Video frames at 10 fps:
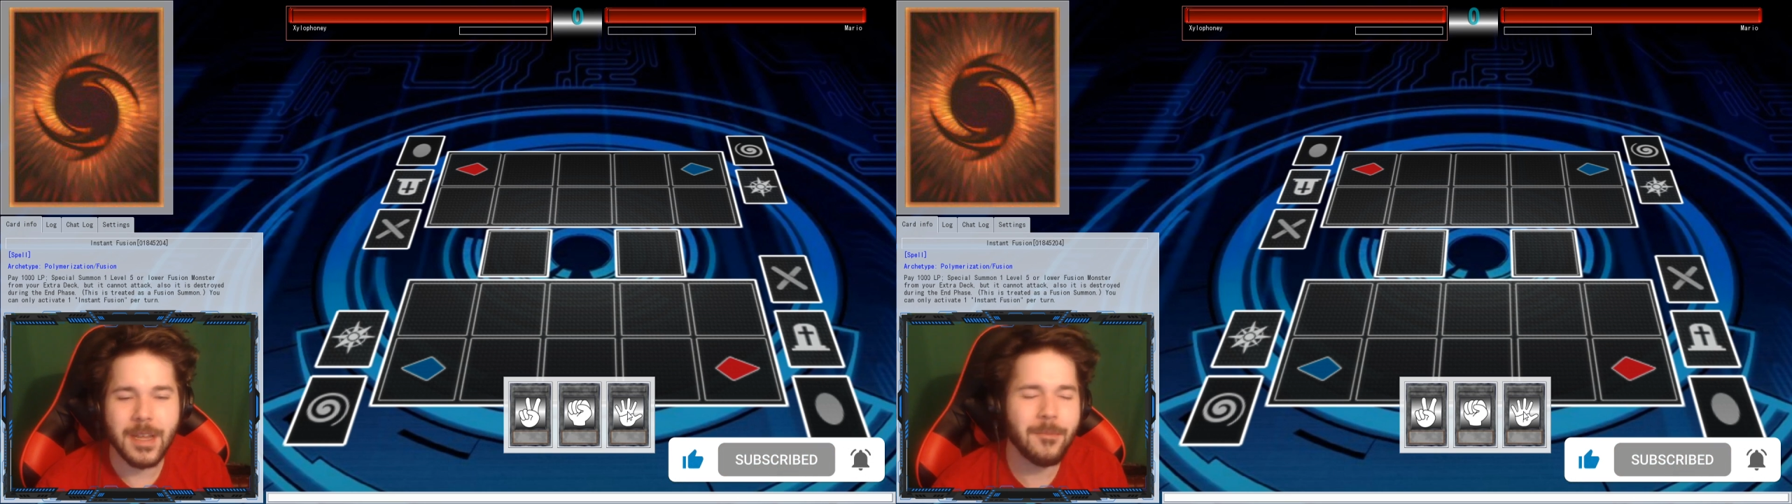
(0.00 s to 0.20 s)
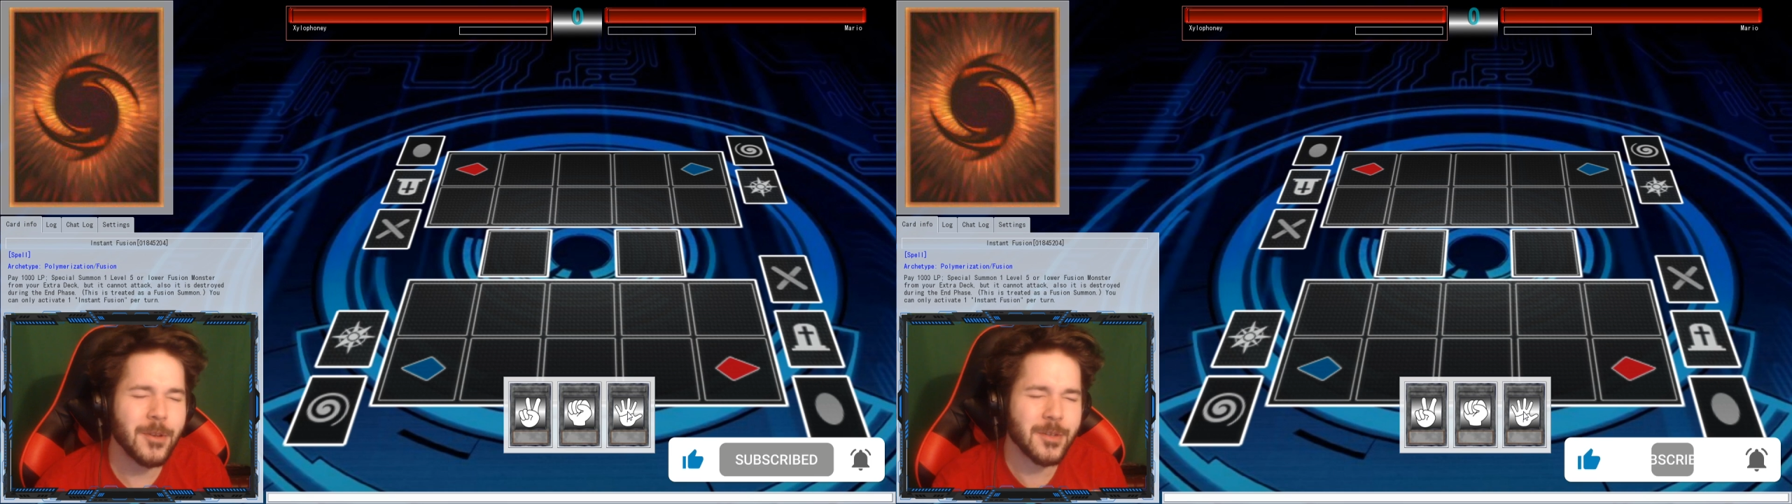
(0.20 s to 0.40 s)

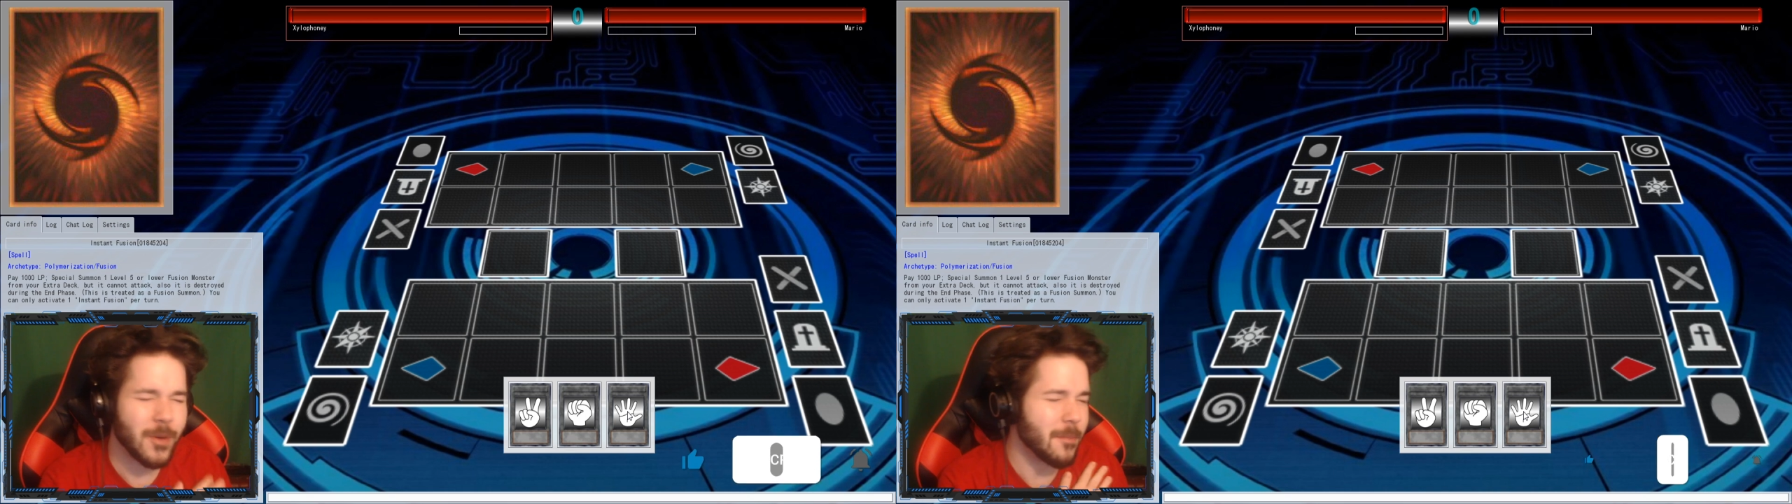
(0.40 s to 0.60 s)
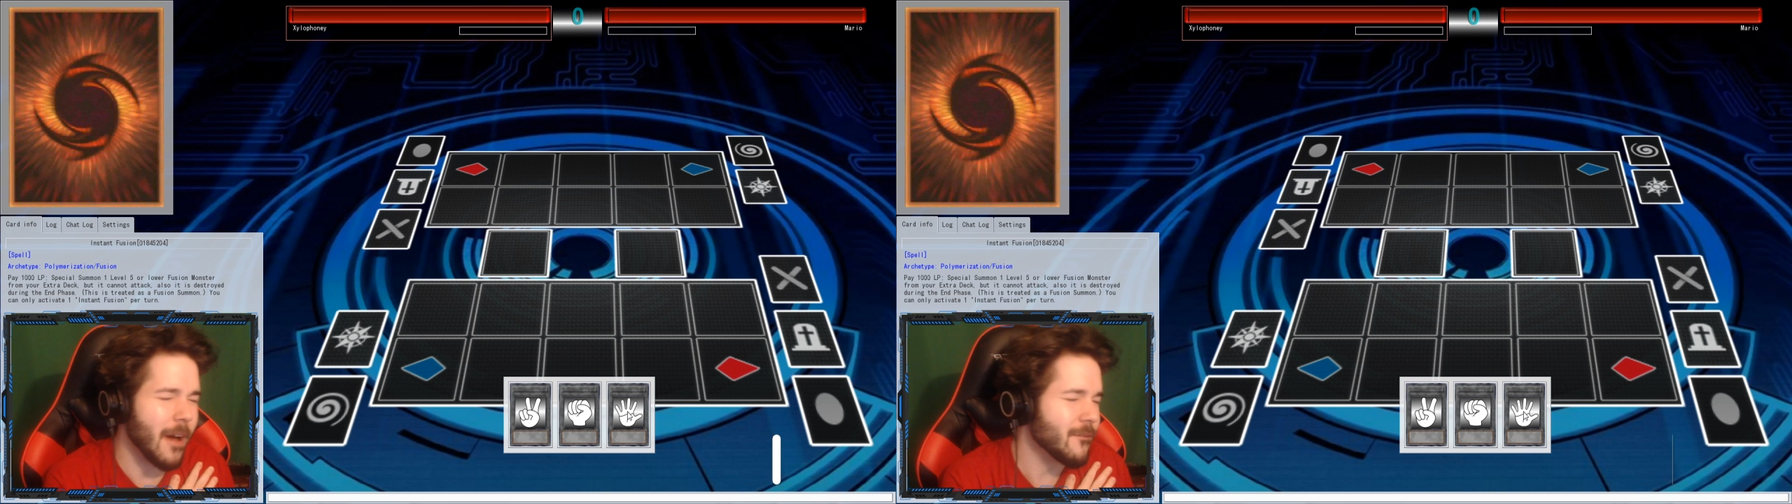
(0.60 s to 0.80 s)
I'm using
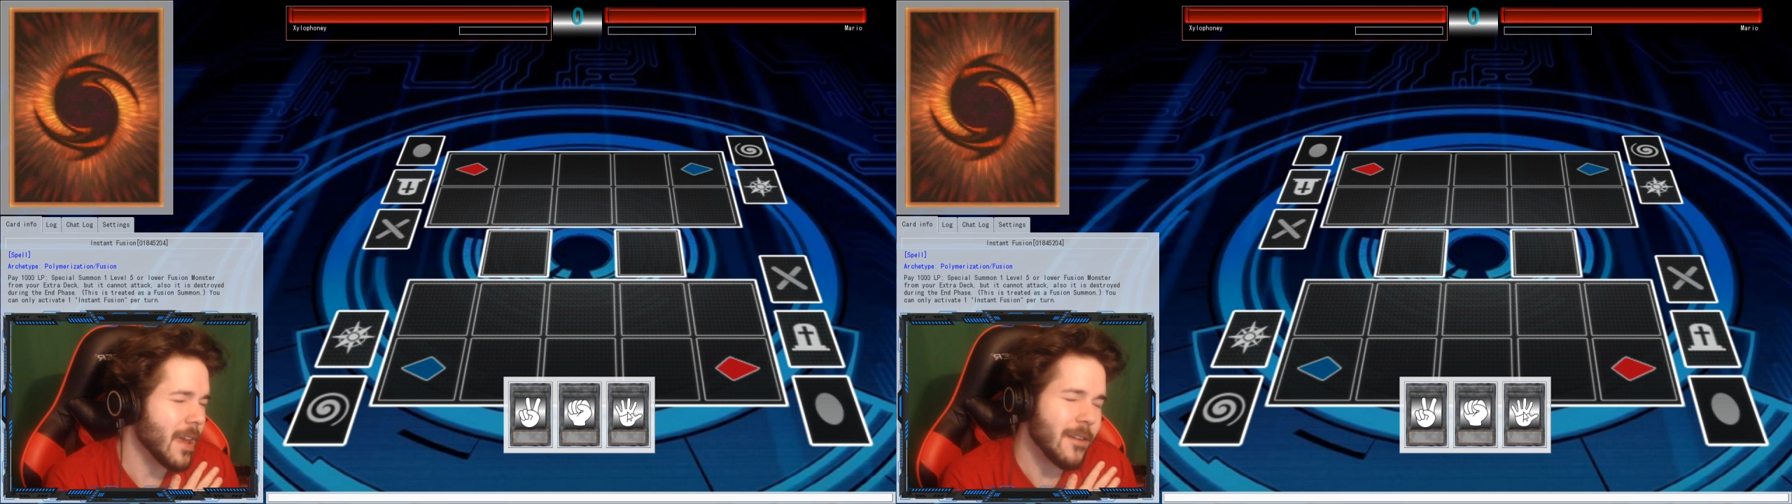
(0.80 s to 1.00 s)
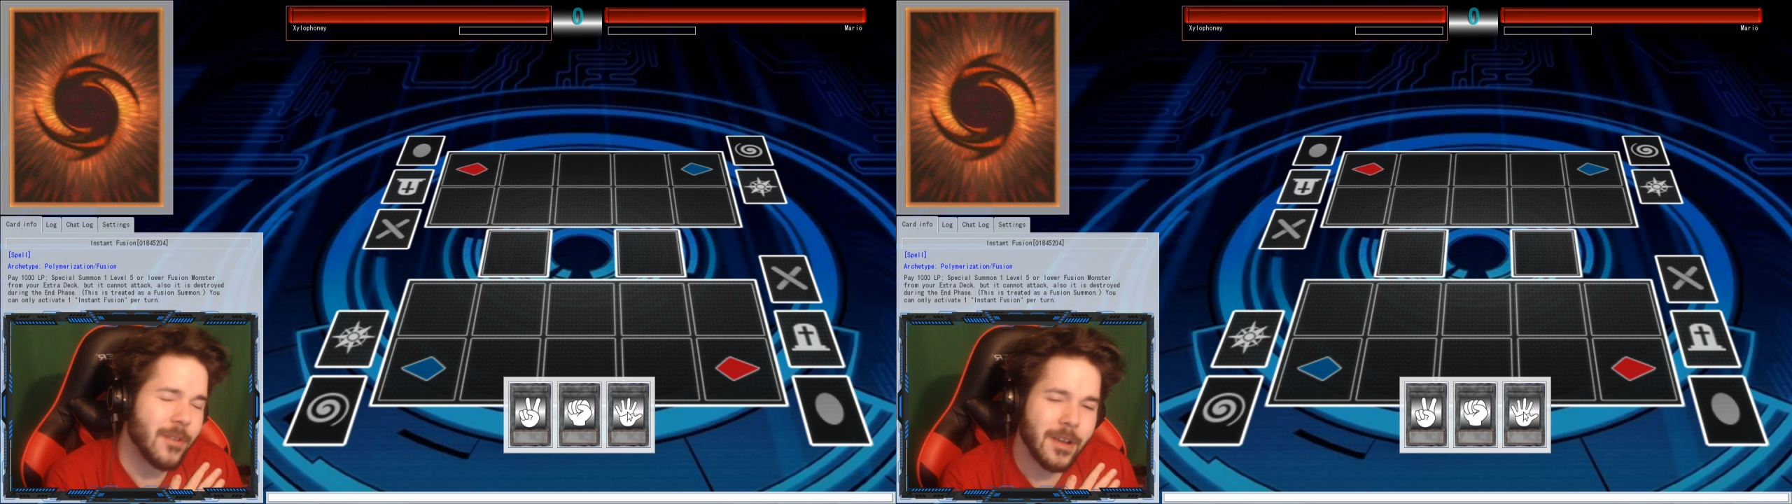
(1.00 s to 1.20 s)
one of my
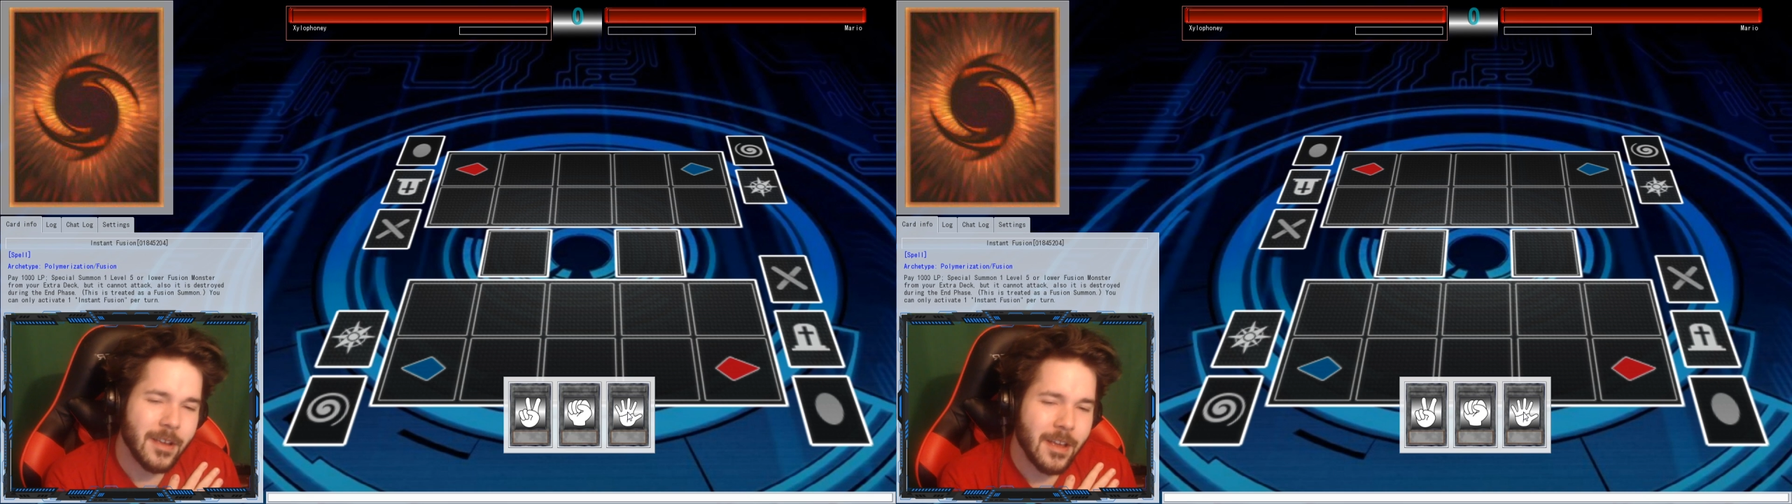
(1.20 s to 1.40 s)
favorite